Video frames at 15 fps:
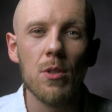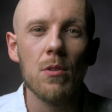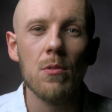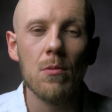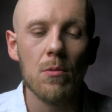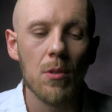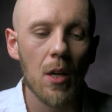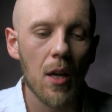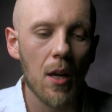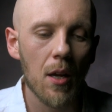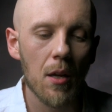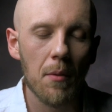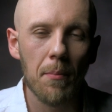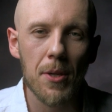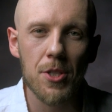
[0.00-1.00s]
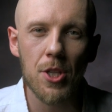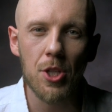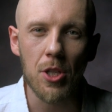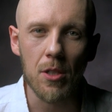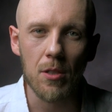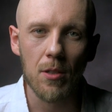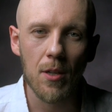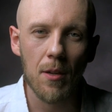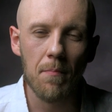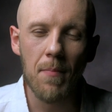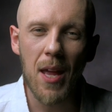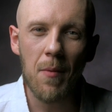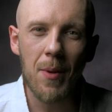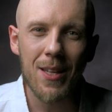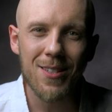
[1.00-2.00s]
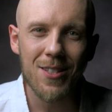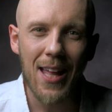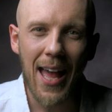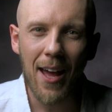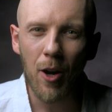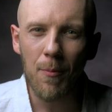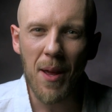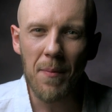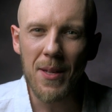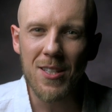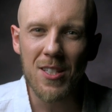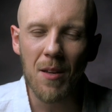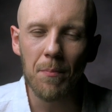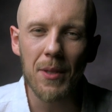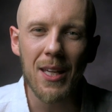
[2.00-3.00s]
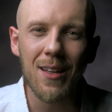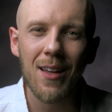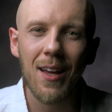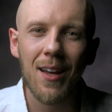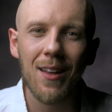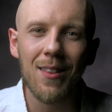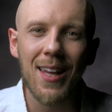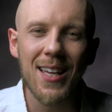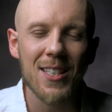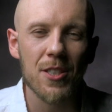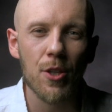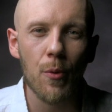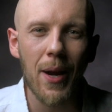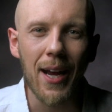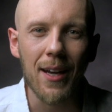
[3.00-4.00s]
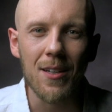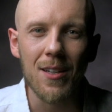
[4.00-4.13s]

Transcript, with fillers: new position. Maybe it's that, or maybe it's something less direct.